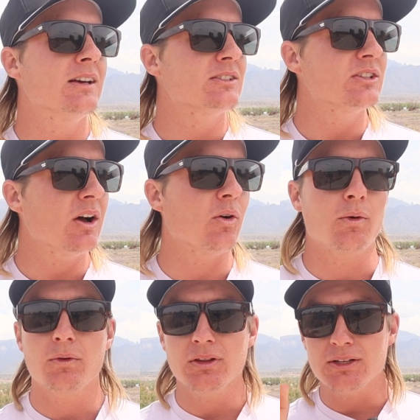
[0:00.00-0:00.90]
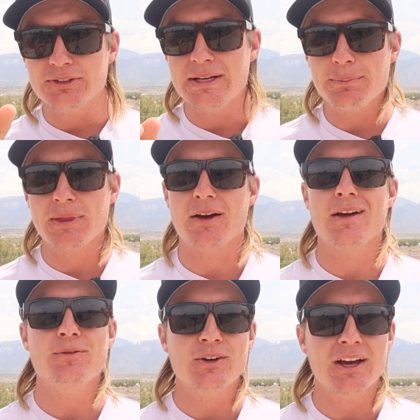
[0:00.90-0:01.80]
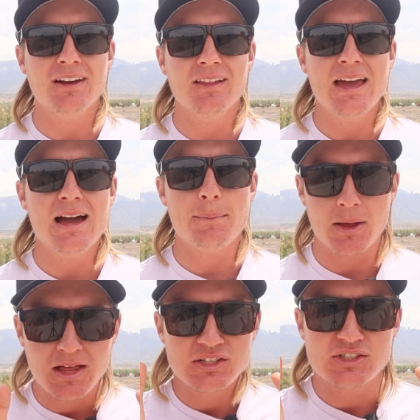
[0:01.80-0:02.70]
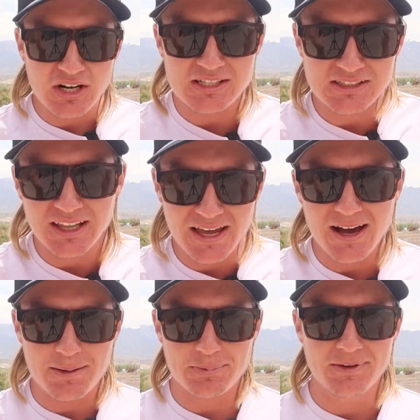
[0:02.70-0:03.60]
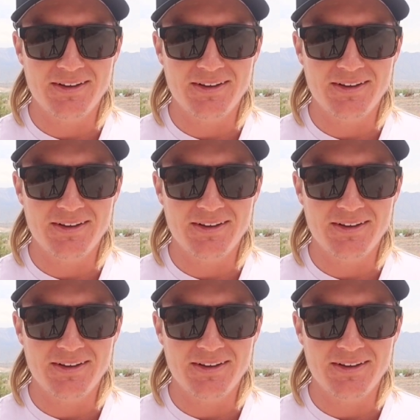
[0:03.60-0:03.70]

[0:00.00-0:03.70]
So, little tip there, if you're gonna lay up, just lay up.